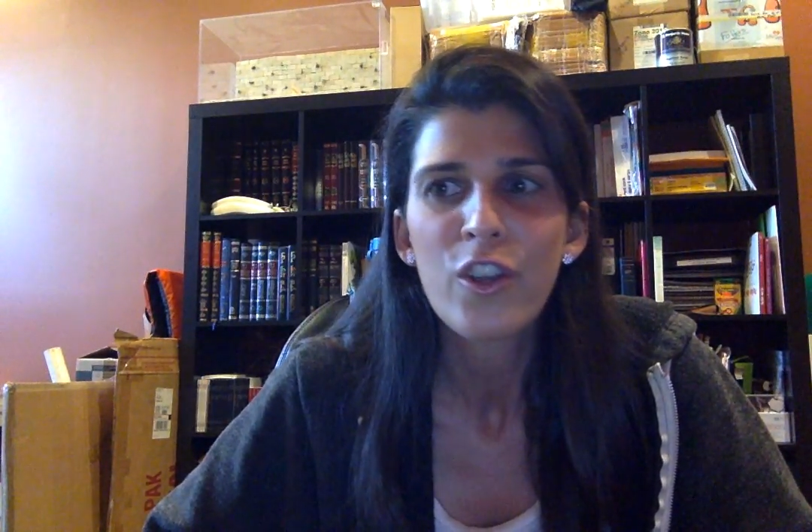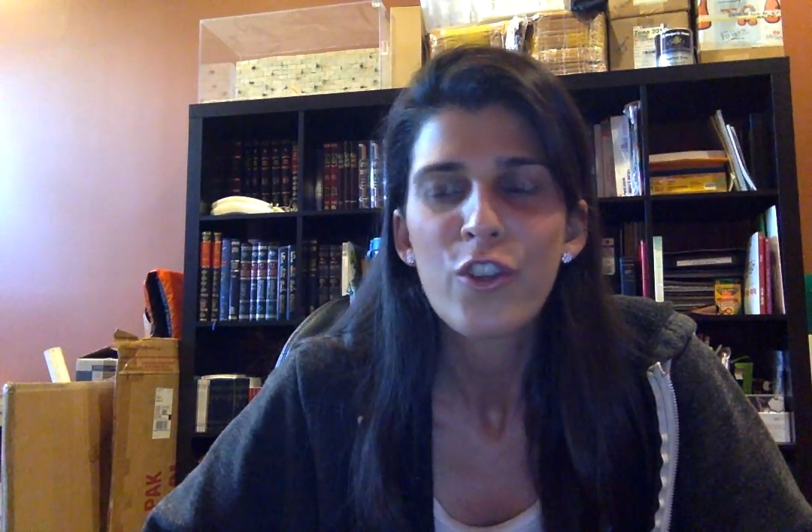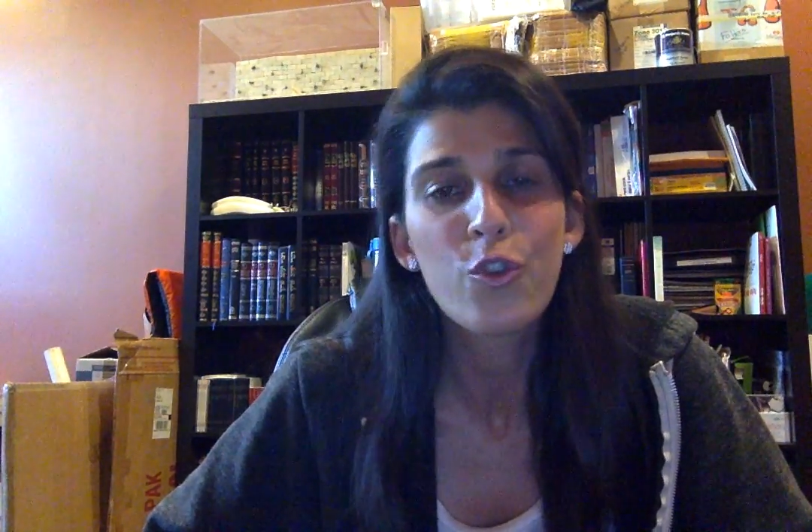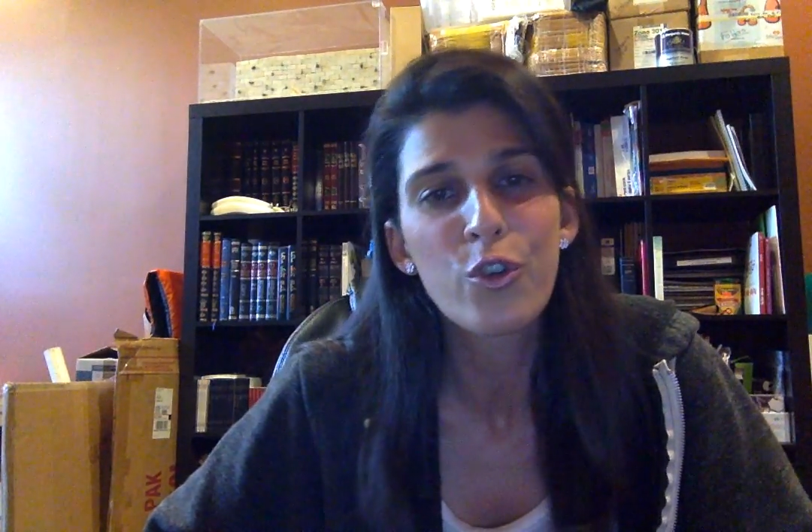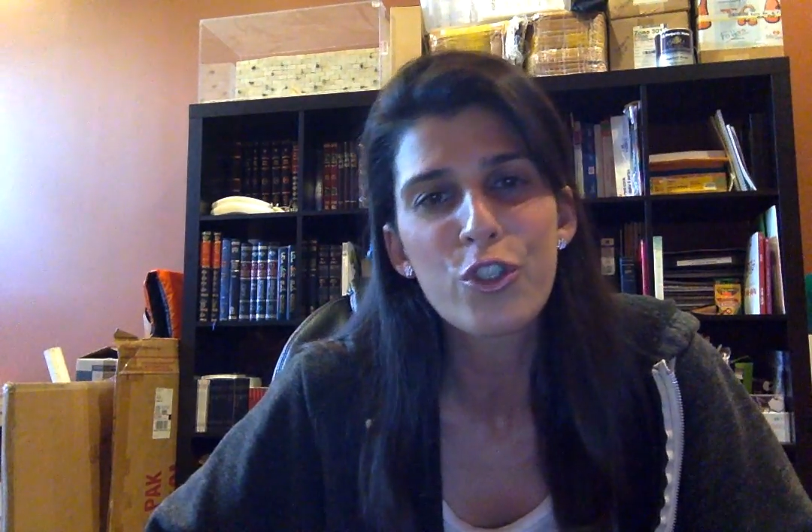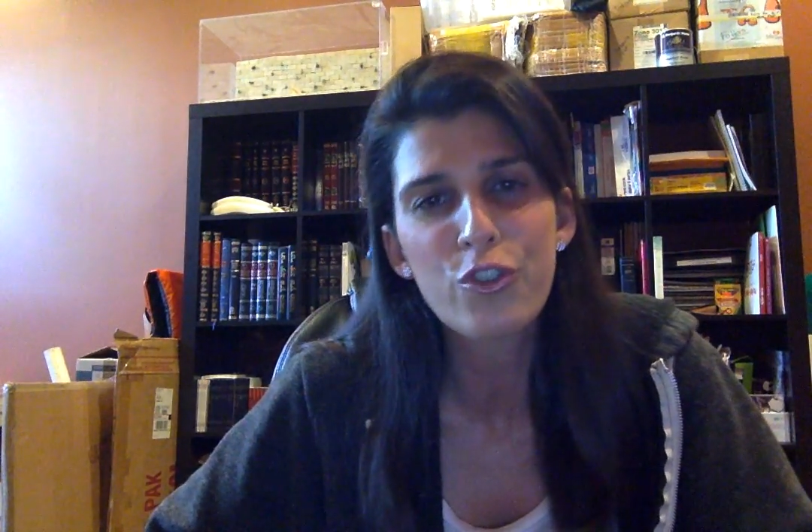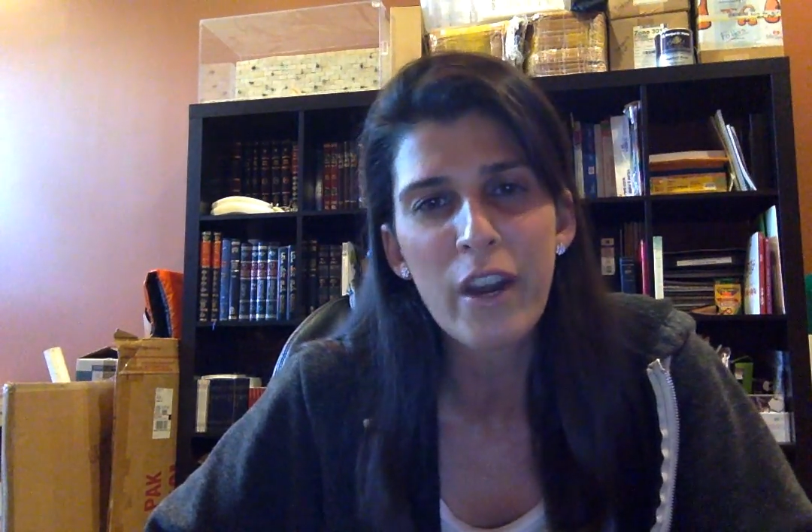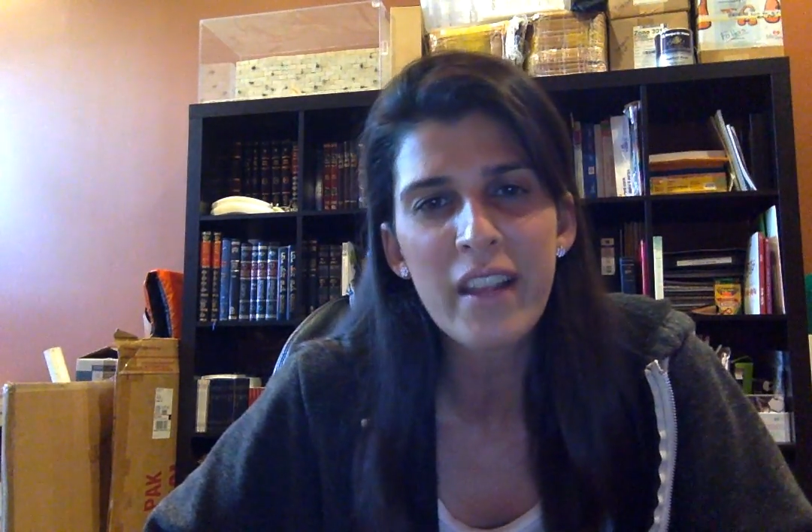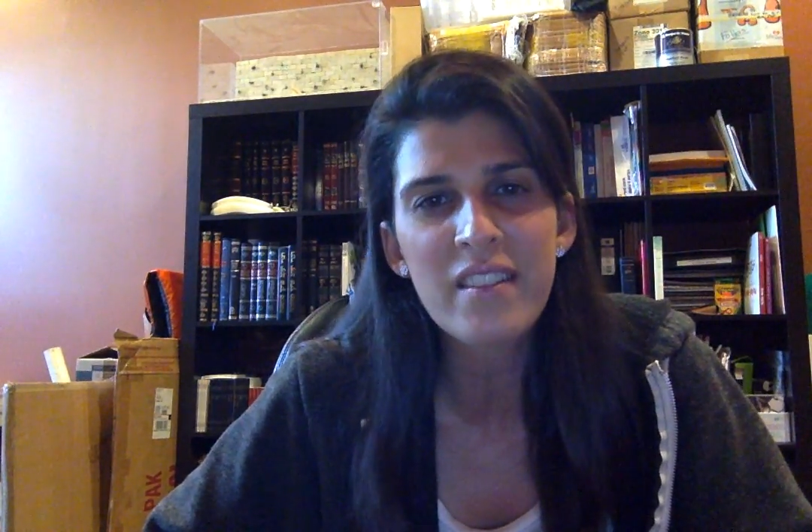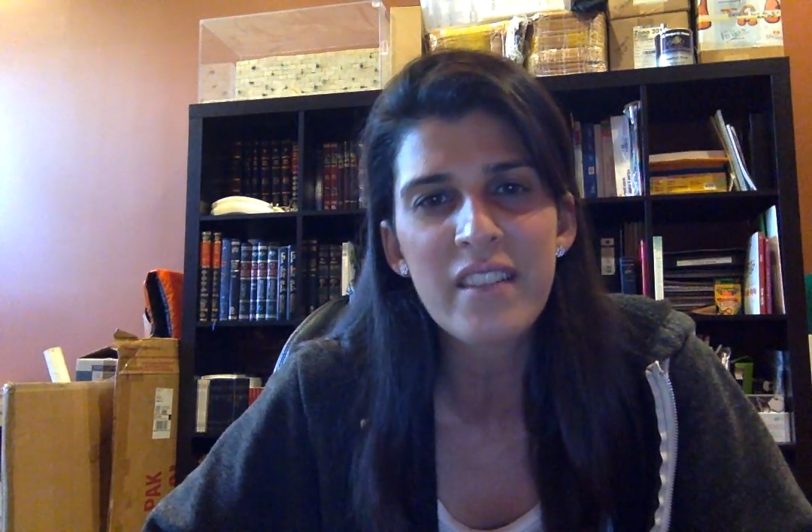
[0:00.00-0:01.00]
your
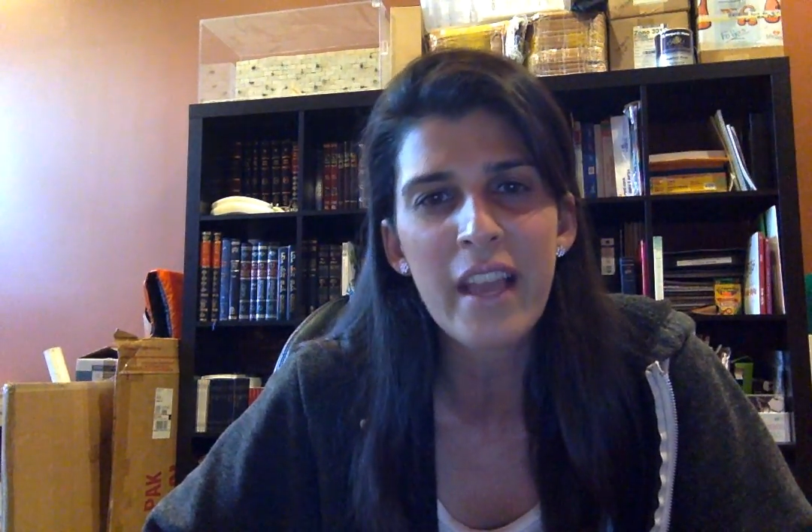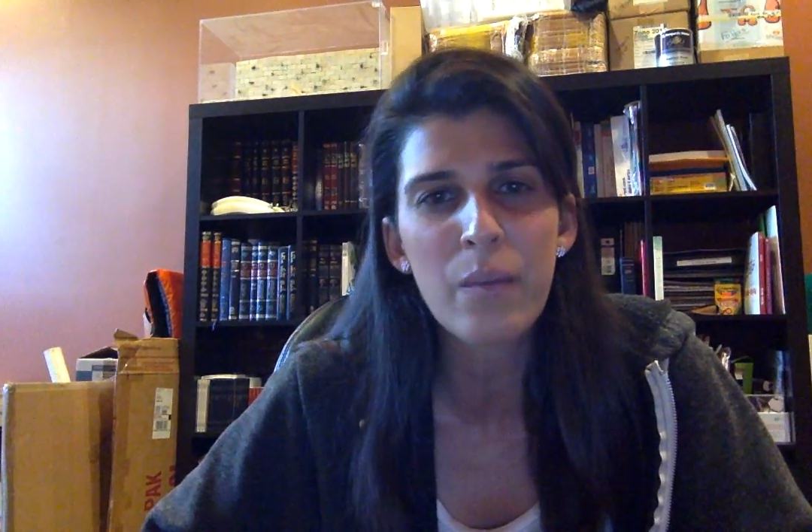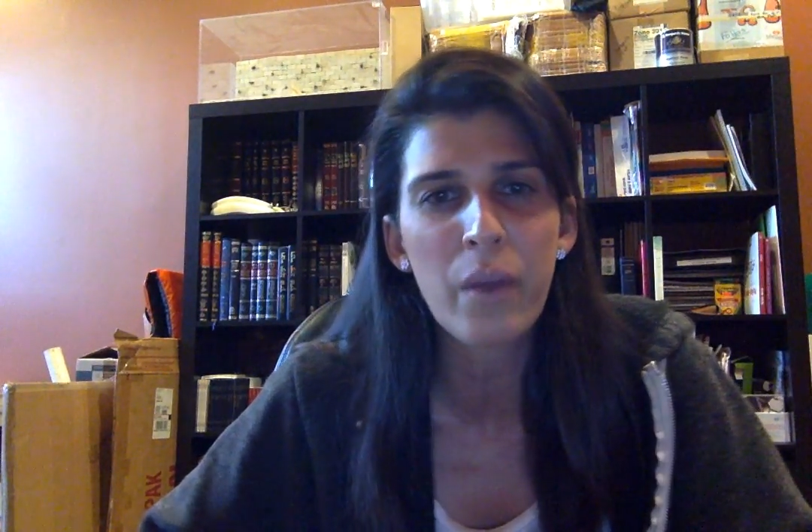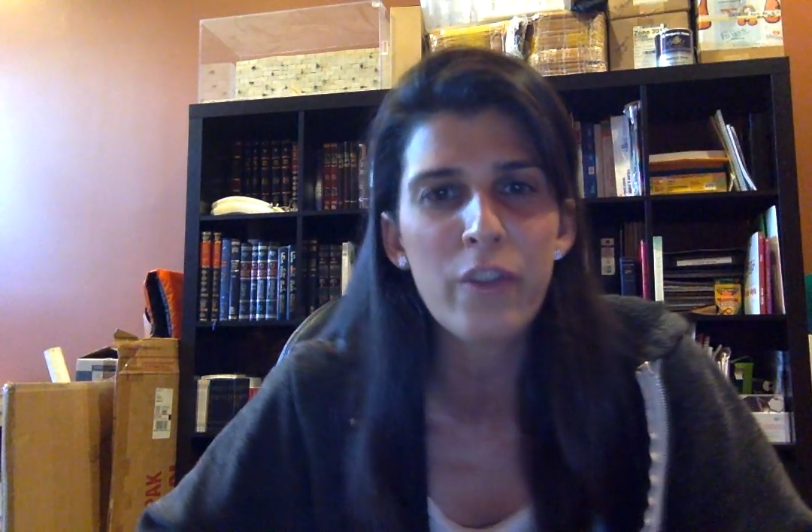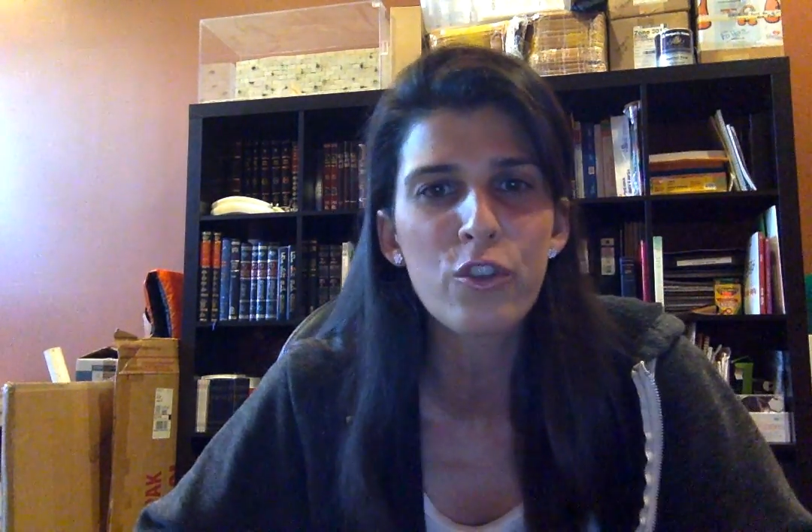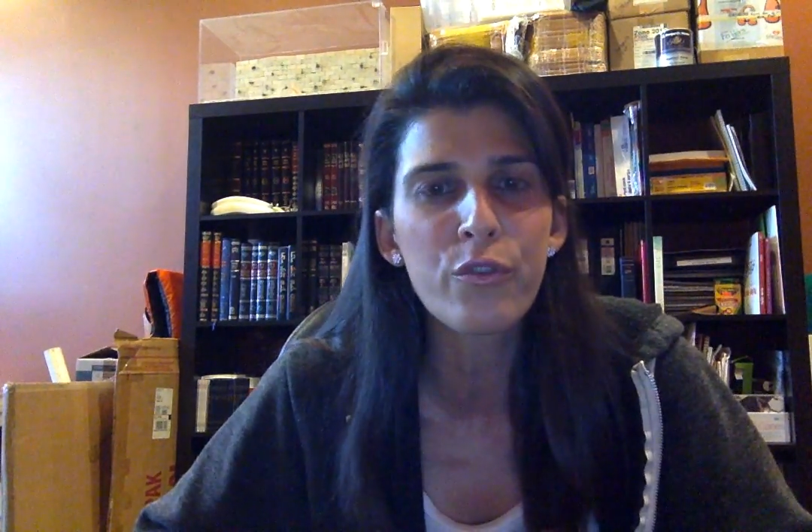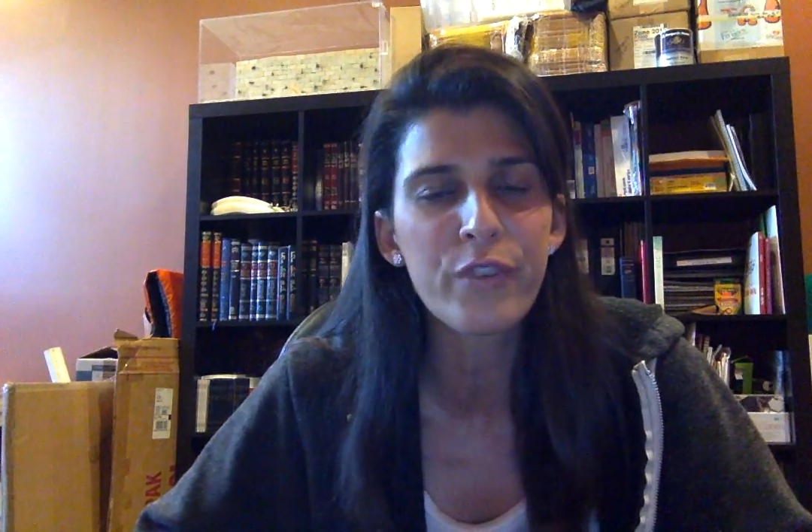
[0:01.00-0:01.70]
strengths and whether you